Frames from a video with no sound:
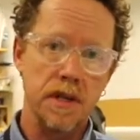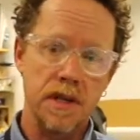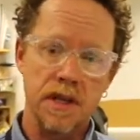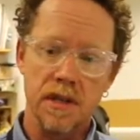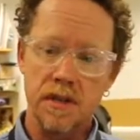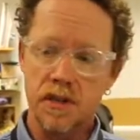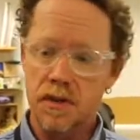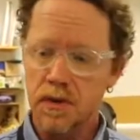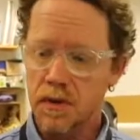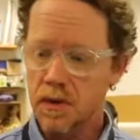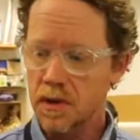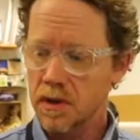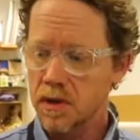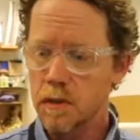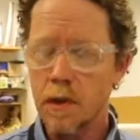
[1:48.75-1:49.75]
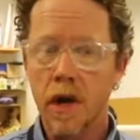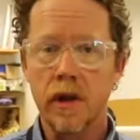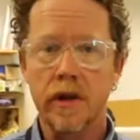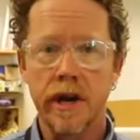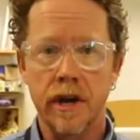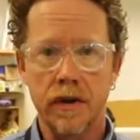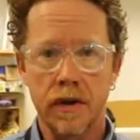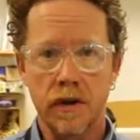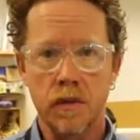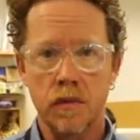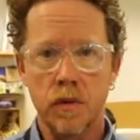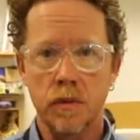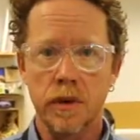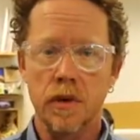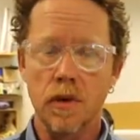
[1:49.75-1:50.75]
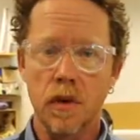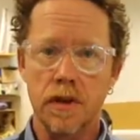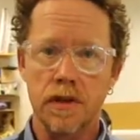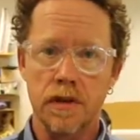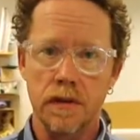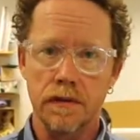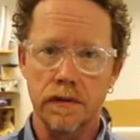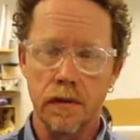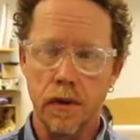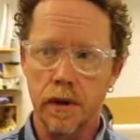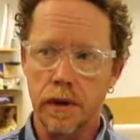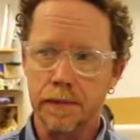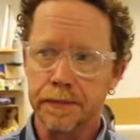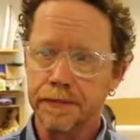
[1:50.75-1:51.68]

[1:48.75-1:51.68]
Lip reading: into a smaller area when we go onto the floor.